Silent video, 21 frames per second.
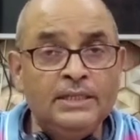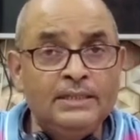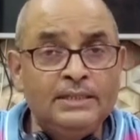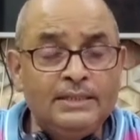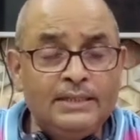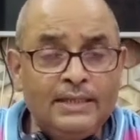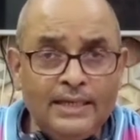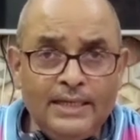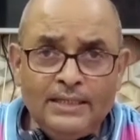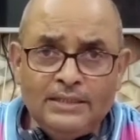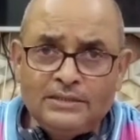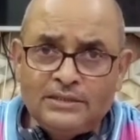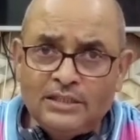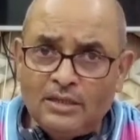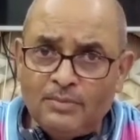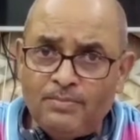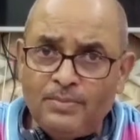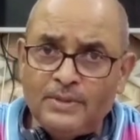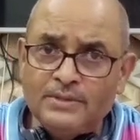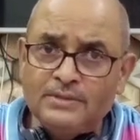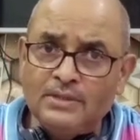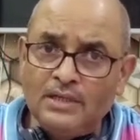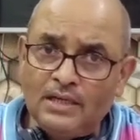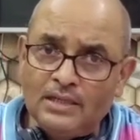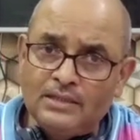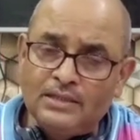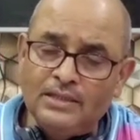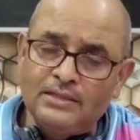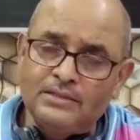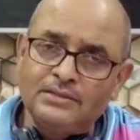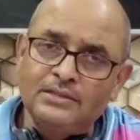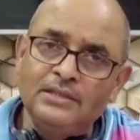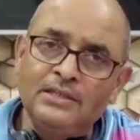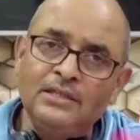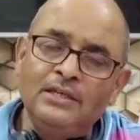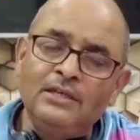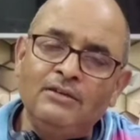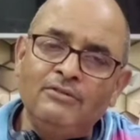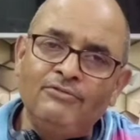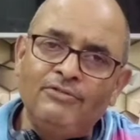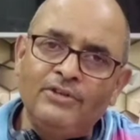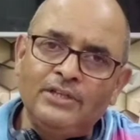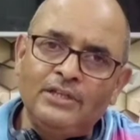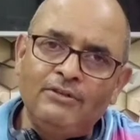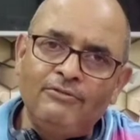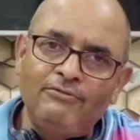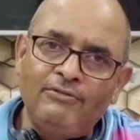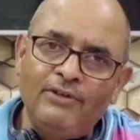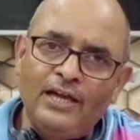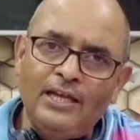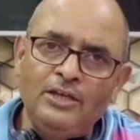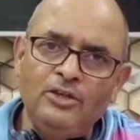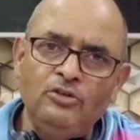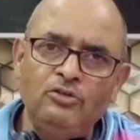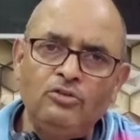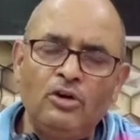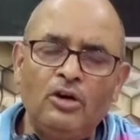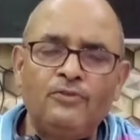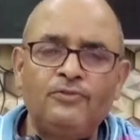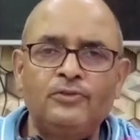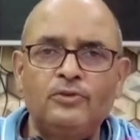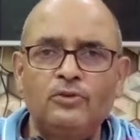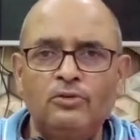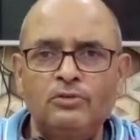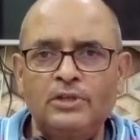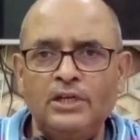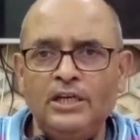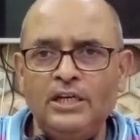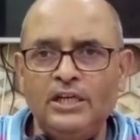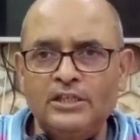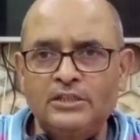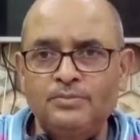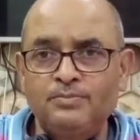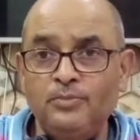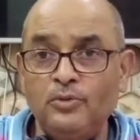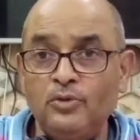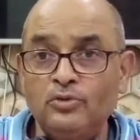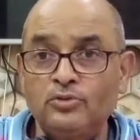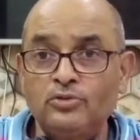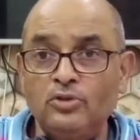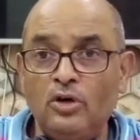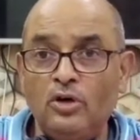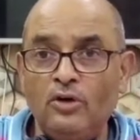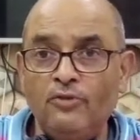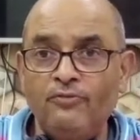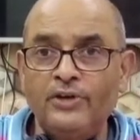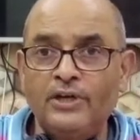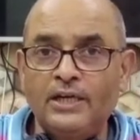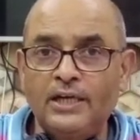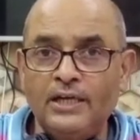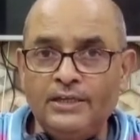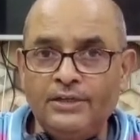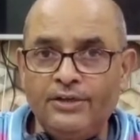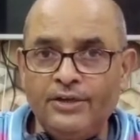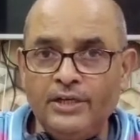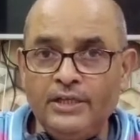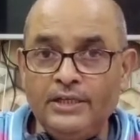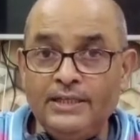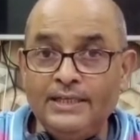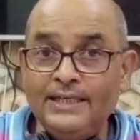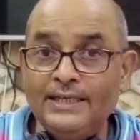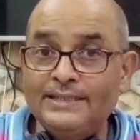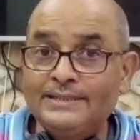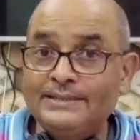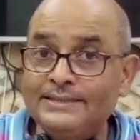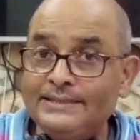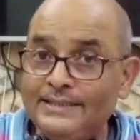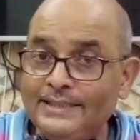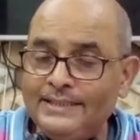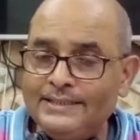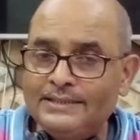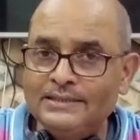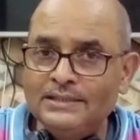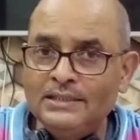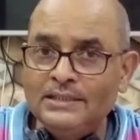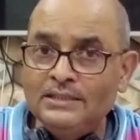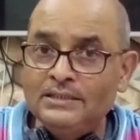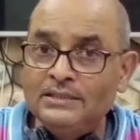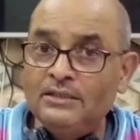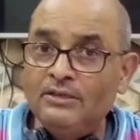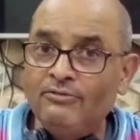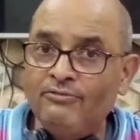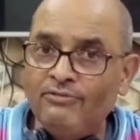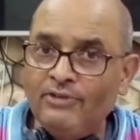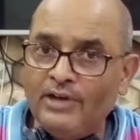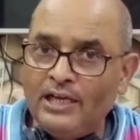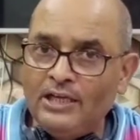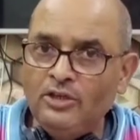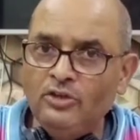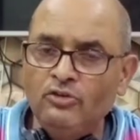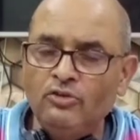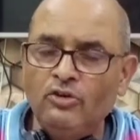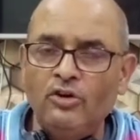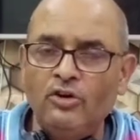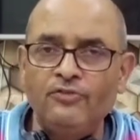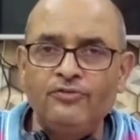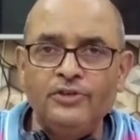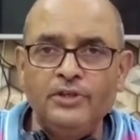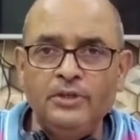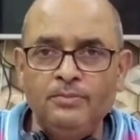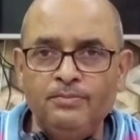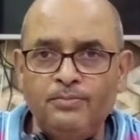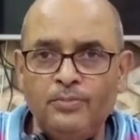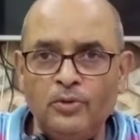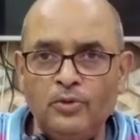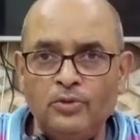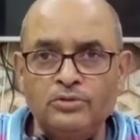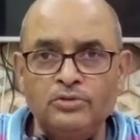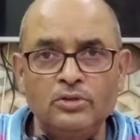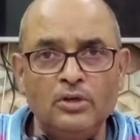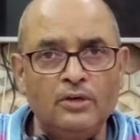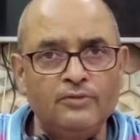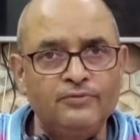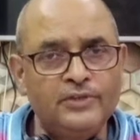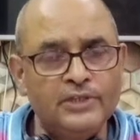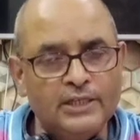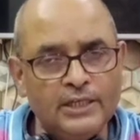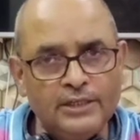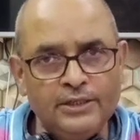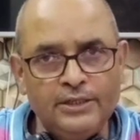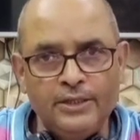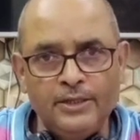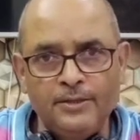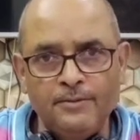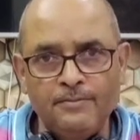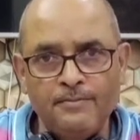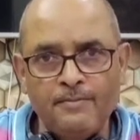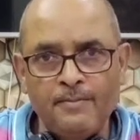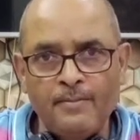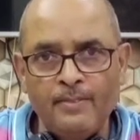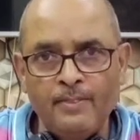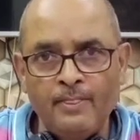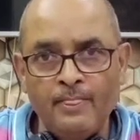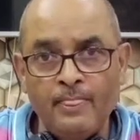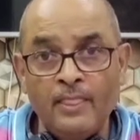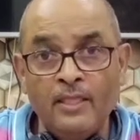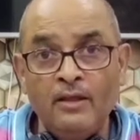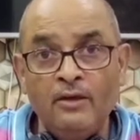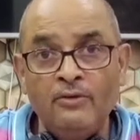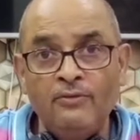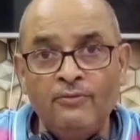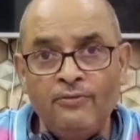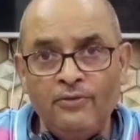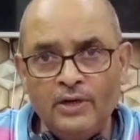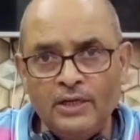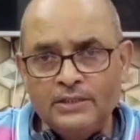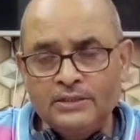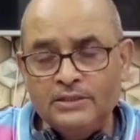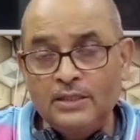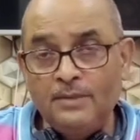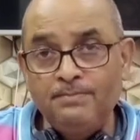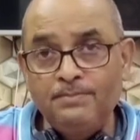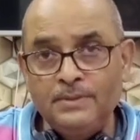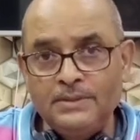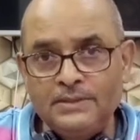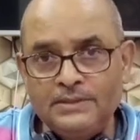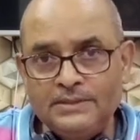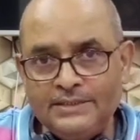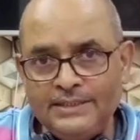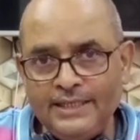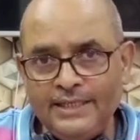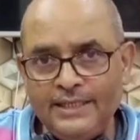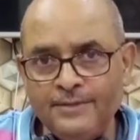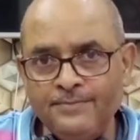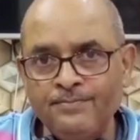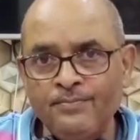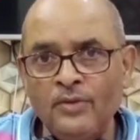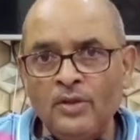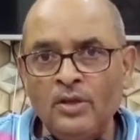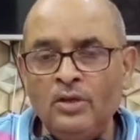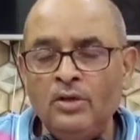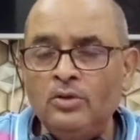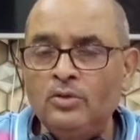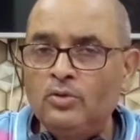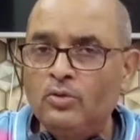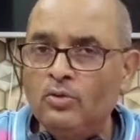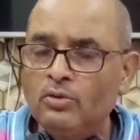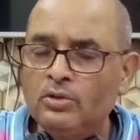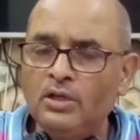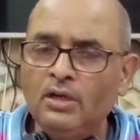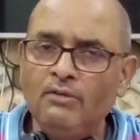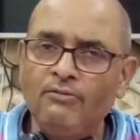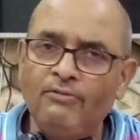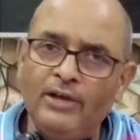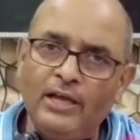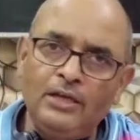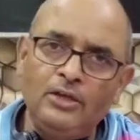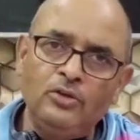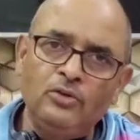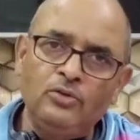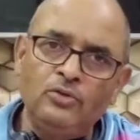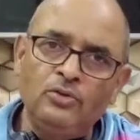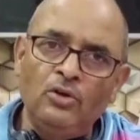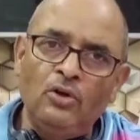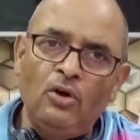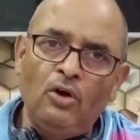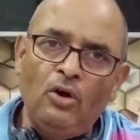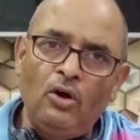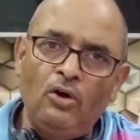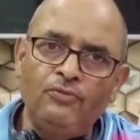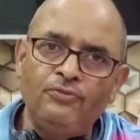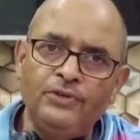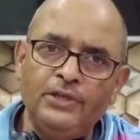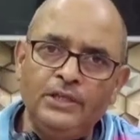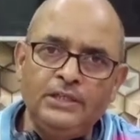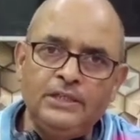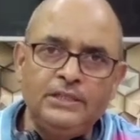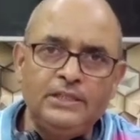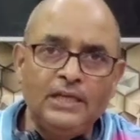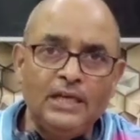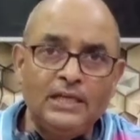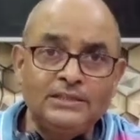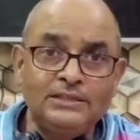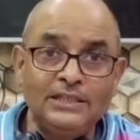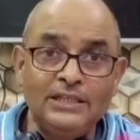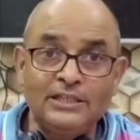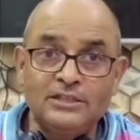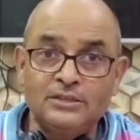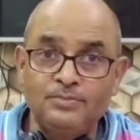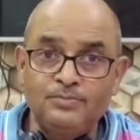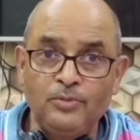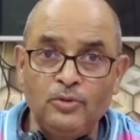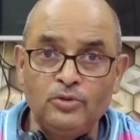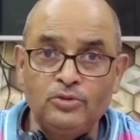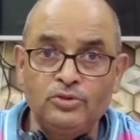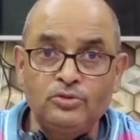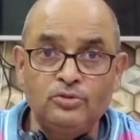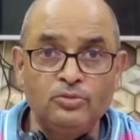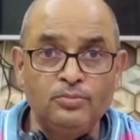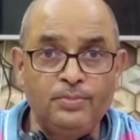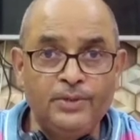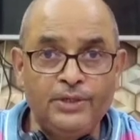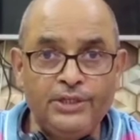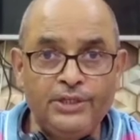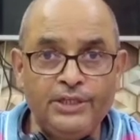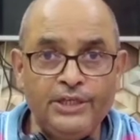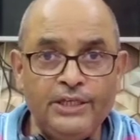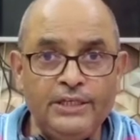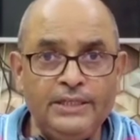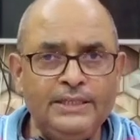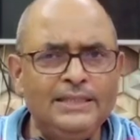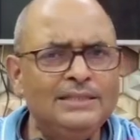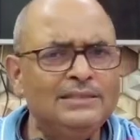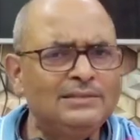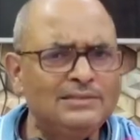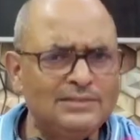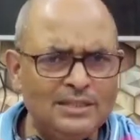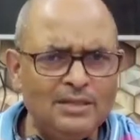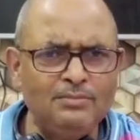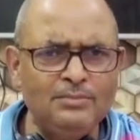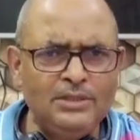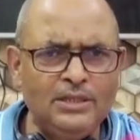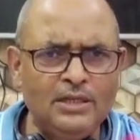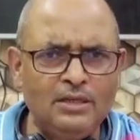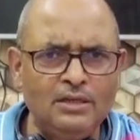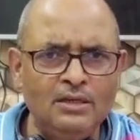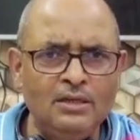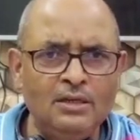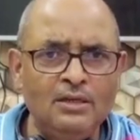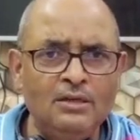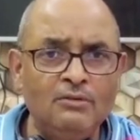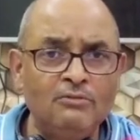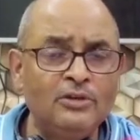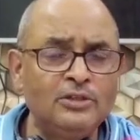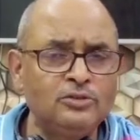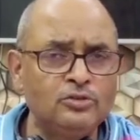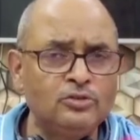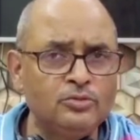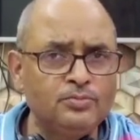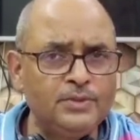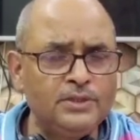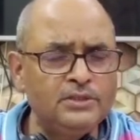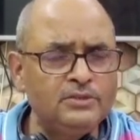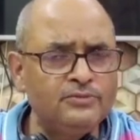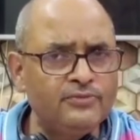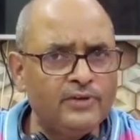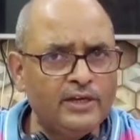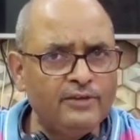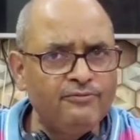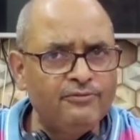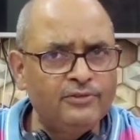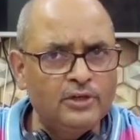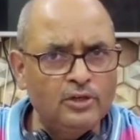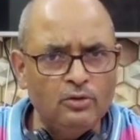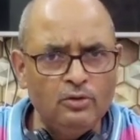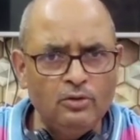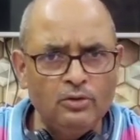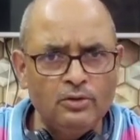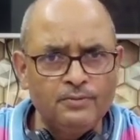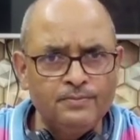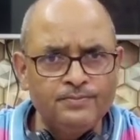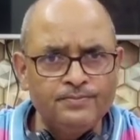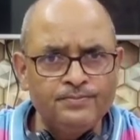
Trade surplus occurs when the value of total exports of a country exceeds the value of imports of the country. For example, say total value of India's exports to Britain in some year was rupees 5 crore